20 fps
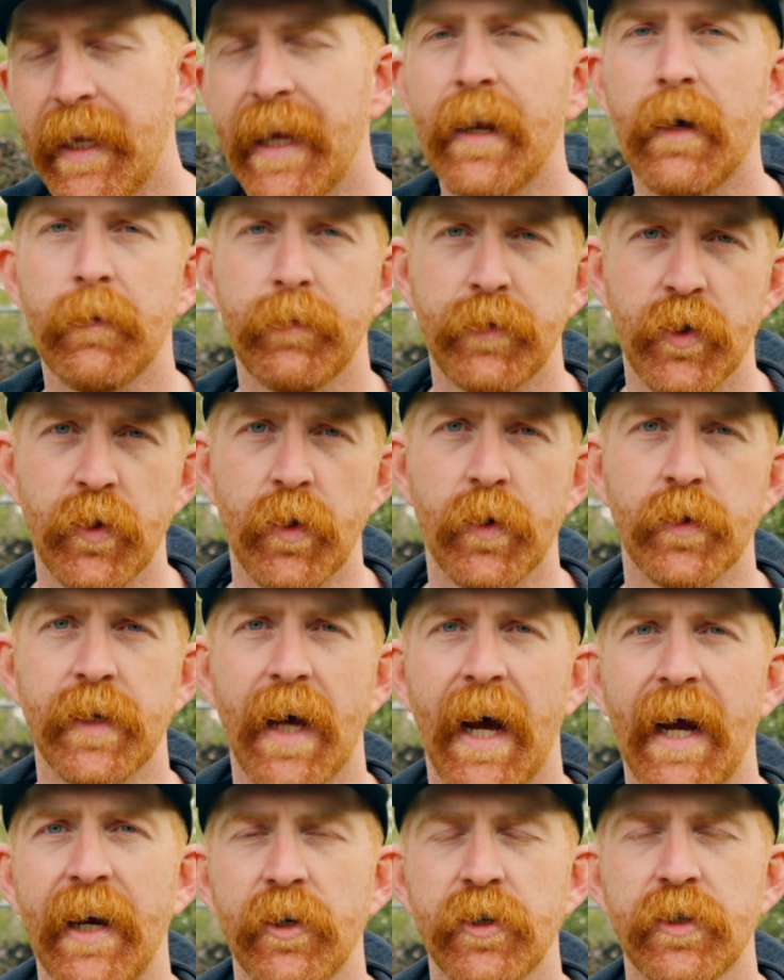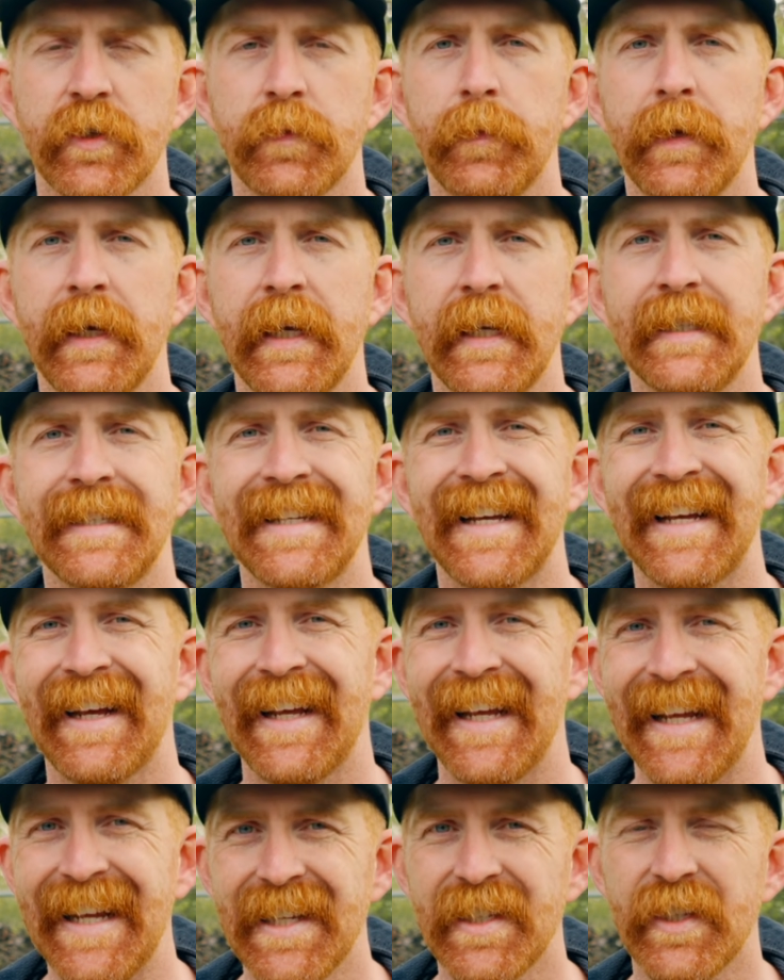get up to those higher speeds
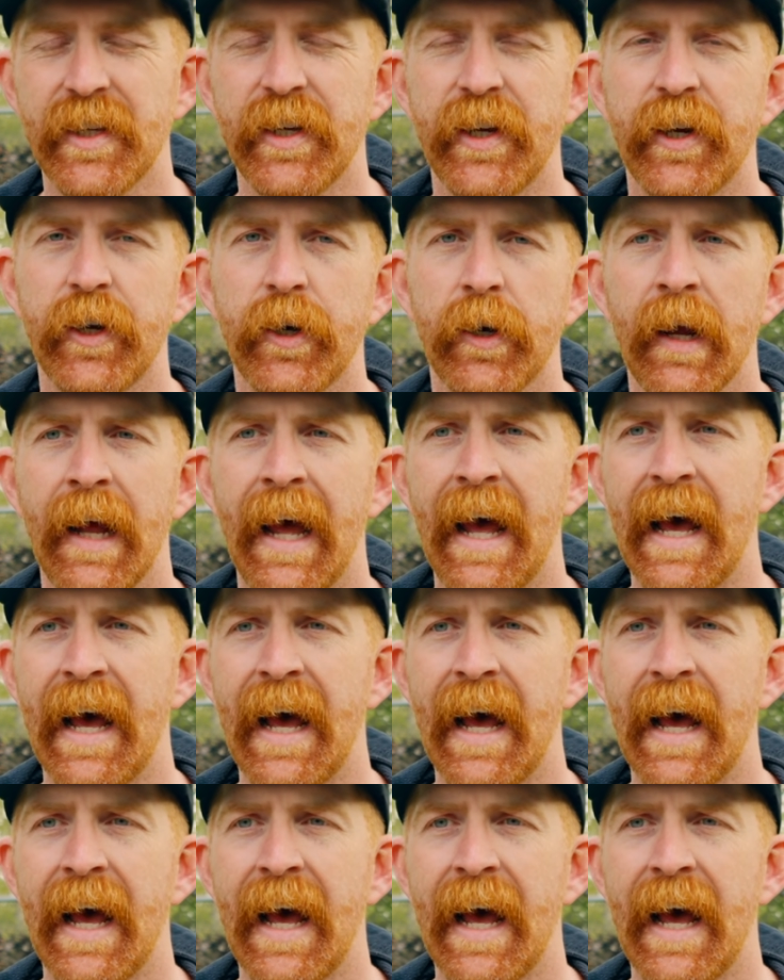easier,